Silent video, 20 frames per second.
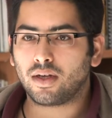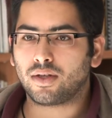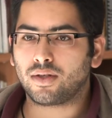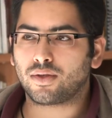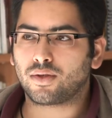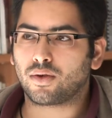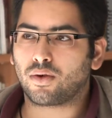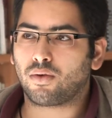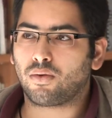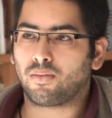
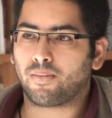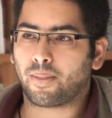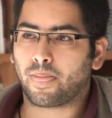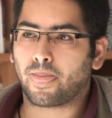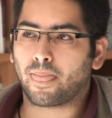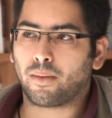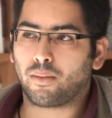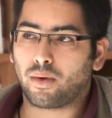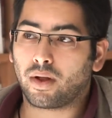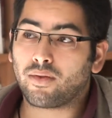So
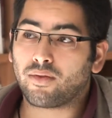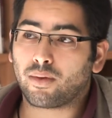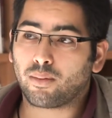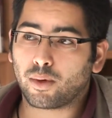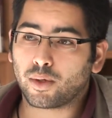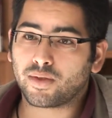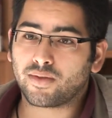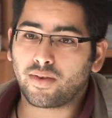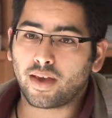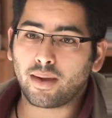one of the
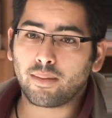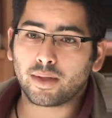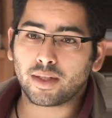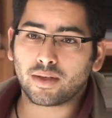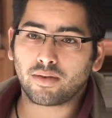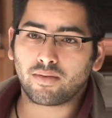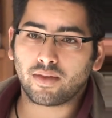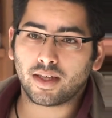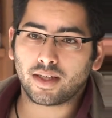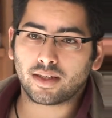most famous
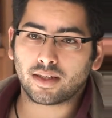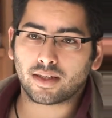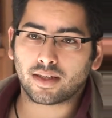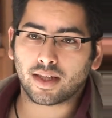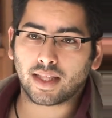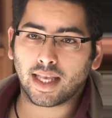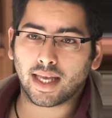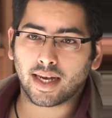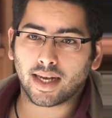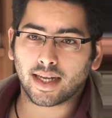of these is the
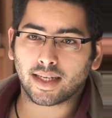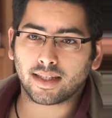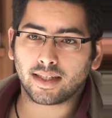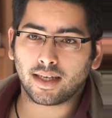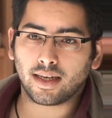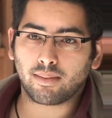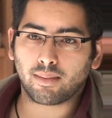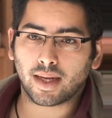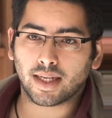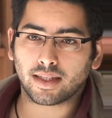Deir
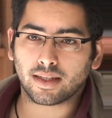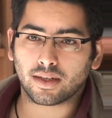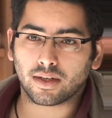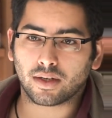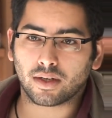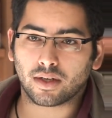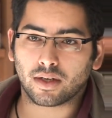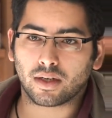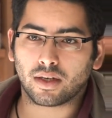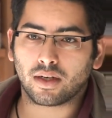Yassin
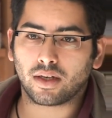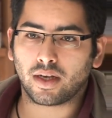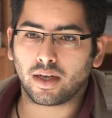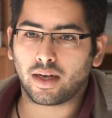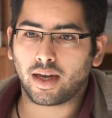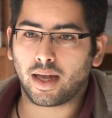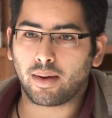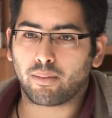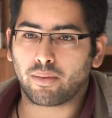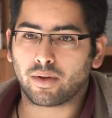massacre
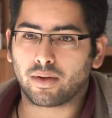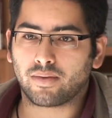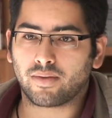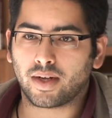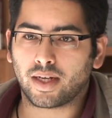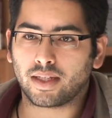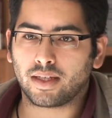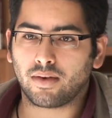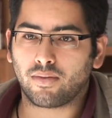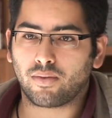in April of
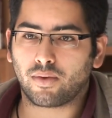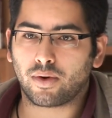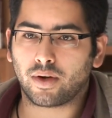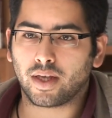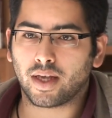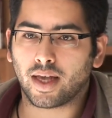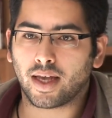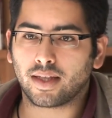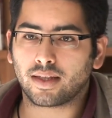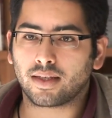
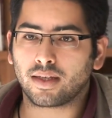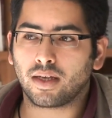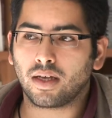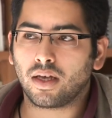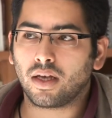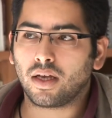1948.